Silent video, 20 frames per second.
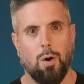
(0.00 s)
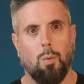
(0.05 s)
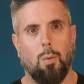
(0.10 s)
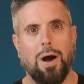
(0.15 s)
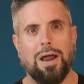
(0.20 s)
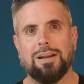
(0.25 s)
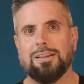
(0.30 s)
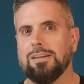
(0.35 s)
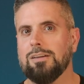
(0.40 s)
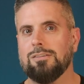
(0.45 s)

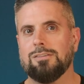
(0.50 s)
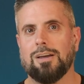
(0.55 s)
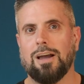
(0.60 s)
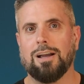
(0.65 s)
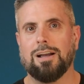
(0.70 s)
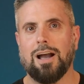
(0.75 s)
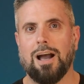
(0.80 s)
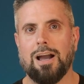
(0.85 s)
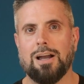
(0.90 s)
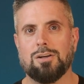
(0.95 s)
Why did these
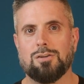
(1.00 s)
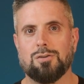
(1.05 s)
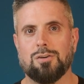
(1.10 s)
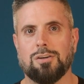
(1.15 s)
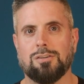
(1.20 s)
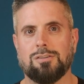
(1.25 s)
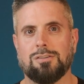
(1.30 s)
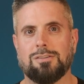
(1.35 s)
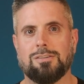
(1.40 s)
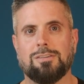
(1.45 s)

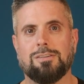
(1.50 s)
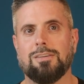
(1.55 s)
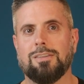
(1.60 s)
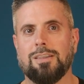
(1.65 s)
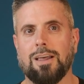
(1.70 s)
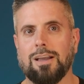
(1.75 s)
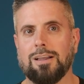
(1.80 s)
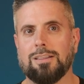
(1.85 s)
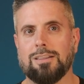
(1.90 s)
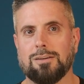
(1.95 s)
psychiatrists
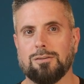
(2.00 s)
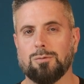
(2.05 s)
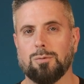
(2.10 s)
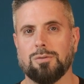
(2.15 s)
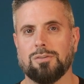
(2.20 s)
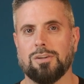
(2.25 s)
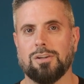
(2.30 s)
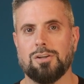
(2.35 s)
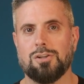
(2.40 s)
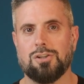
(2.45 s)
think this
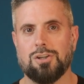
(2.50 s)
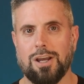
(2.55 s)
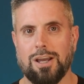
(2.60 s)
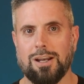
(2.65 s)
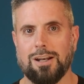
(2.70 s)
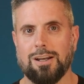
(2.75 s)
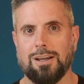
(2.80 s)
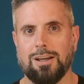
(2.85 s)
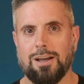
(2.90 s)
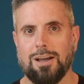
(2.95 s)
was
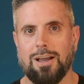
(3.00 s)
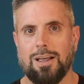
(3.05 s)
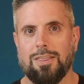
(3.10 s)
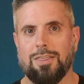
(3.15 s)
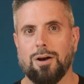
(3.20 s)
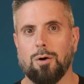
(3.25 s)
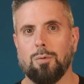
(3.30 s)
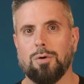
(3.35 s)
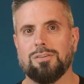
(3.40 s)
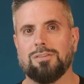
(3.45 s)
legit?
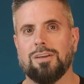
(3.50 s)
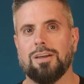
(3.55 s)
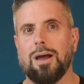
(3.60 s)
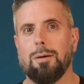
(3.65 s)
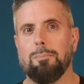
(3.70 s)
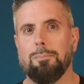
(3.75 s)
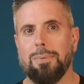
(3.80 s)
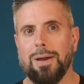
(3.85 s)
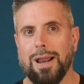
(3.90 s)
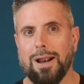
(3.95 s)
There was
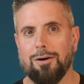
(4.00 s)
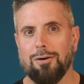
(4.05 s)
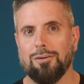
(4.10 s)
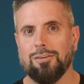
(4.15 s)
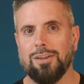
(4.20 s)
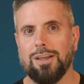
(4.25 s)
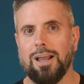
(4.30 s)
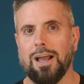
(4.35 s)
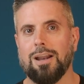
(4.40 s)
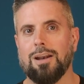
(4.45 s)

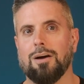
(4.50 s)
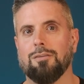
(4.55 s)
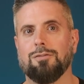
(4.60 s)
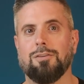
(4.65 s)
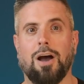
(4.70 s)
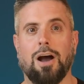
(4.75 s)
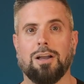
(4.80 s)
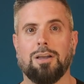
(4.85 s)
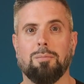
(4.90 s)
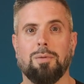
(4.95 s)
apparently enough
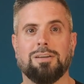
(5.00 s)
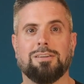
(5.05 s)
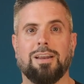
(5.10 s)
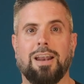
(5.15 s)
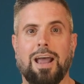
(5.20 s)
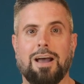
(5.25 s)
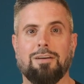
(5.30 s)
documented